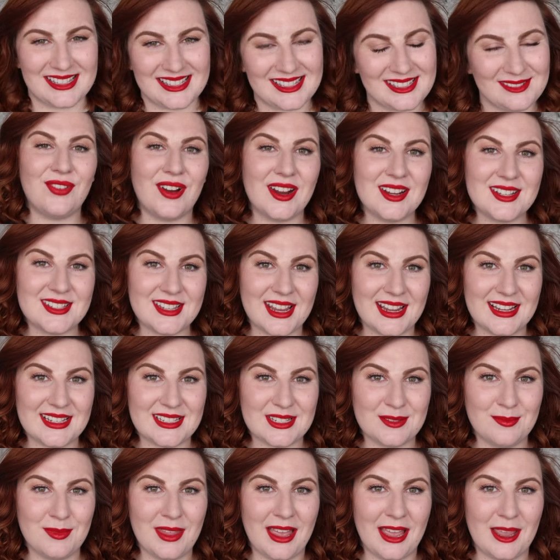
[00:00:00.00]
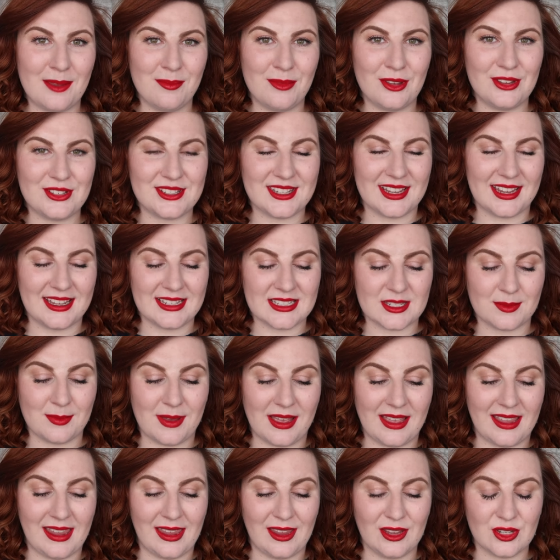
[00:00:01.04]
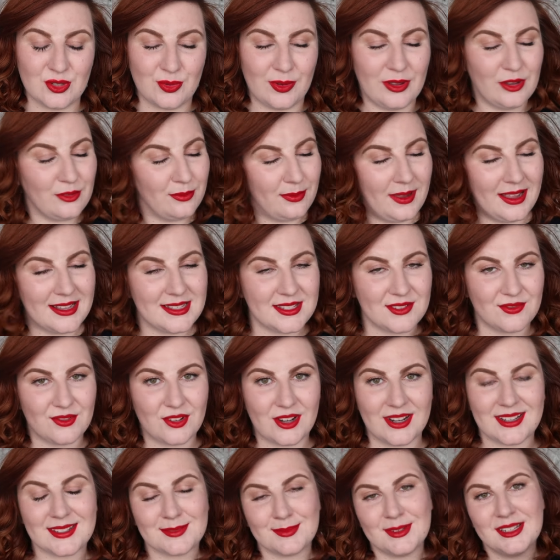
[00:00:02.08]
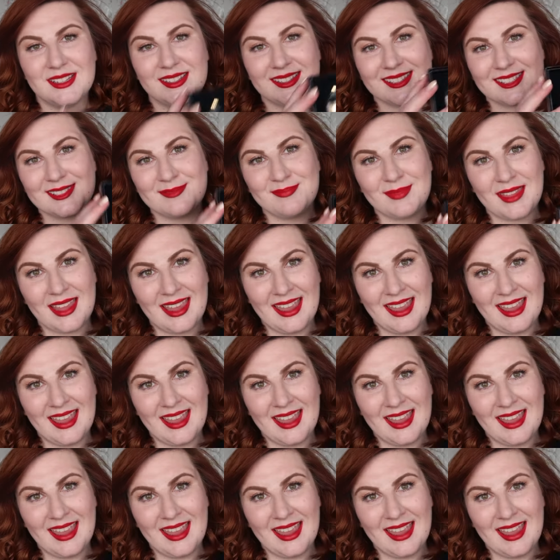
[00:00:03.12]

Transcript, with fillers: First item that I'm putting into my 12 pans of Christmas